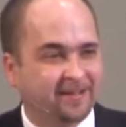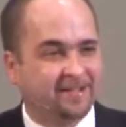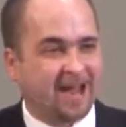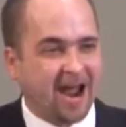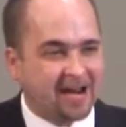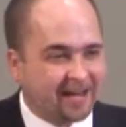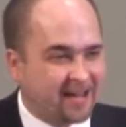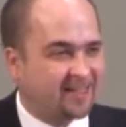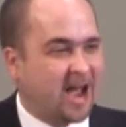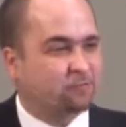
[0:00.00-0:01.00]

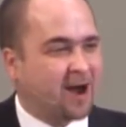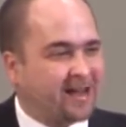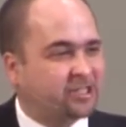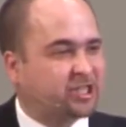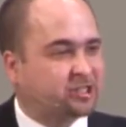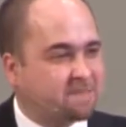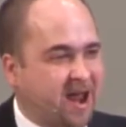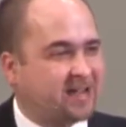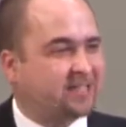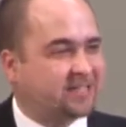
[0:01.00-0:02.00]
Daily that righteous
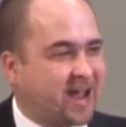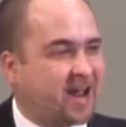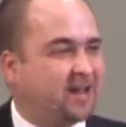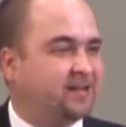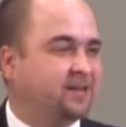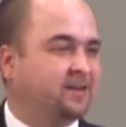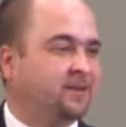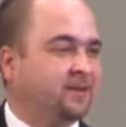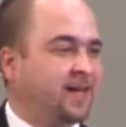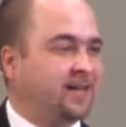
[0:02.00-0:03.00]
man stayed
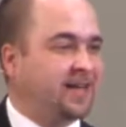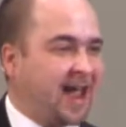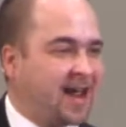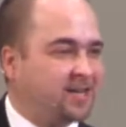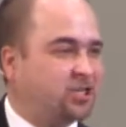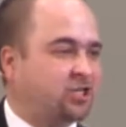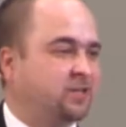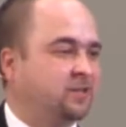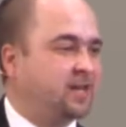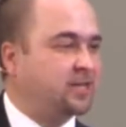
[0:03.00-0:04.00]
engaged,
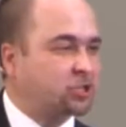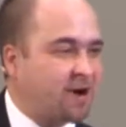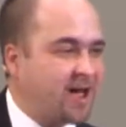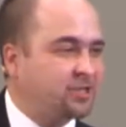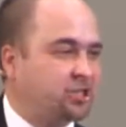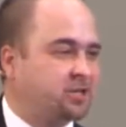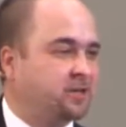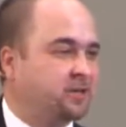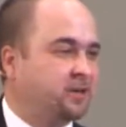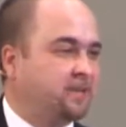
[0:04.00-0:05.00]
entrenched
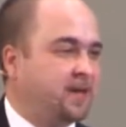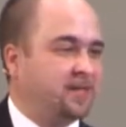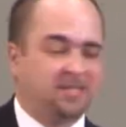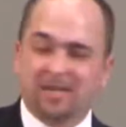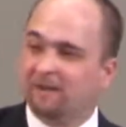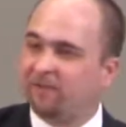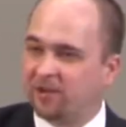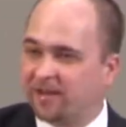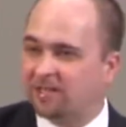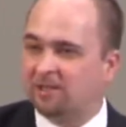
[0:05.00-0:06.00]
in
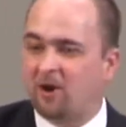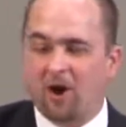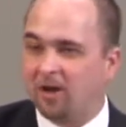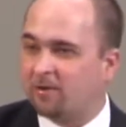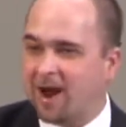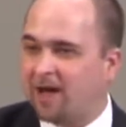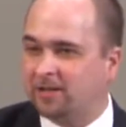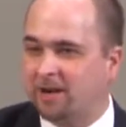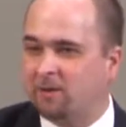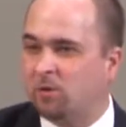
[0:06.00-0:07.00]
sinfulness all around
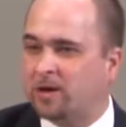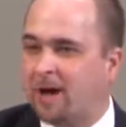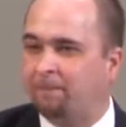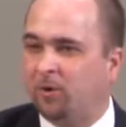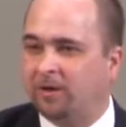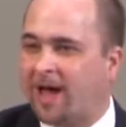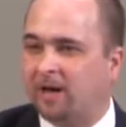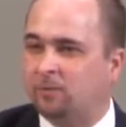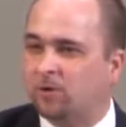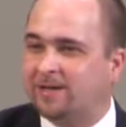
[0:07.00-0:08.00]
him and would not pull out
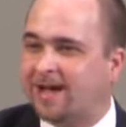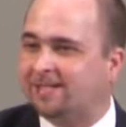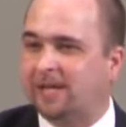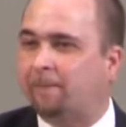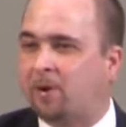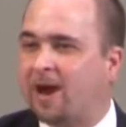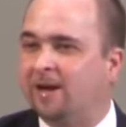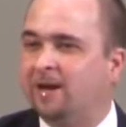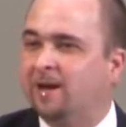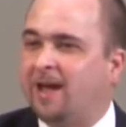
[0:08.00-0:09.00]
and would not
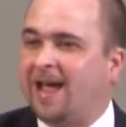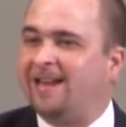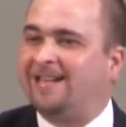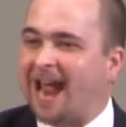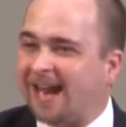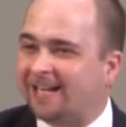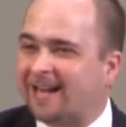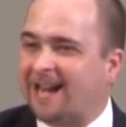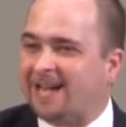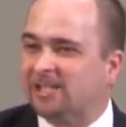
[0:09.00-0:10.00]
separate. And
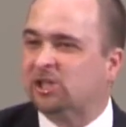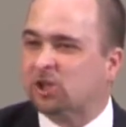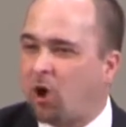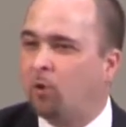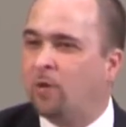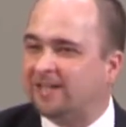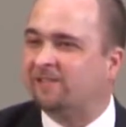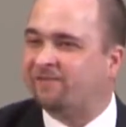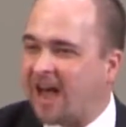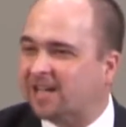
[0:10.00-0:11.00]
daily his soul was
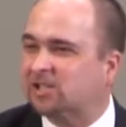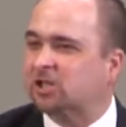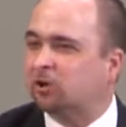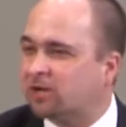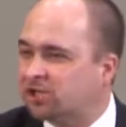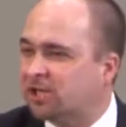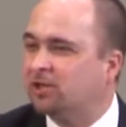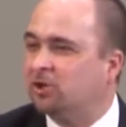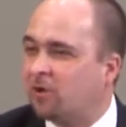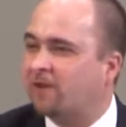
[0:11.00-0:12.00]
vexed. Christian,
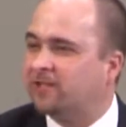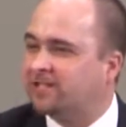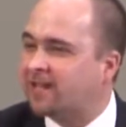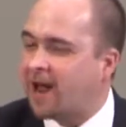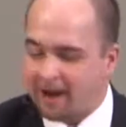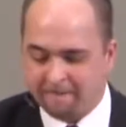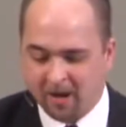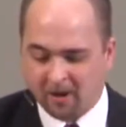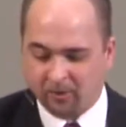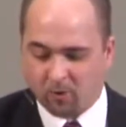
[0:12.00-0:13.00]
you are the same.
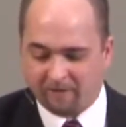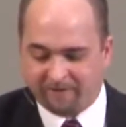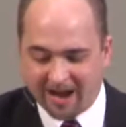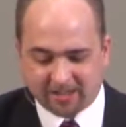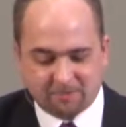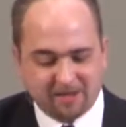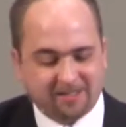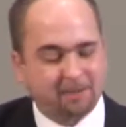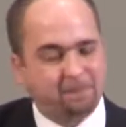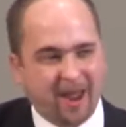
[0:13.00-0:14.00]
The word vexed
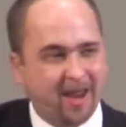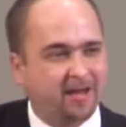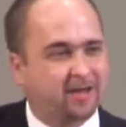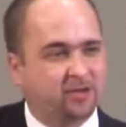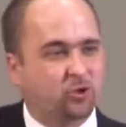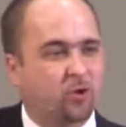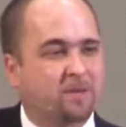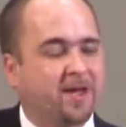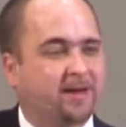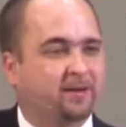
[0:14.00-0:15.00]
means in pain and
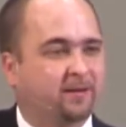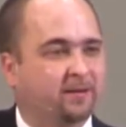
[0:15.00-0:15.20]
torment.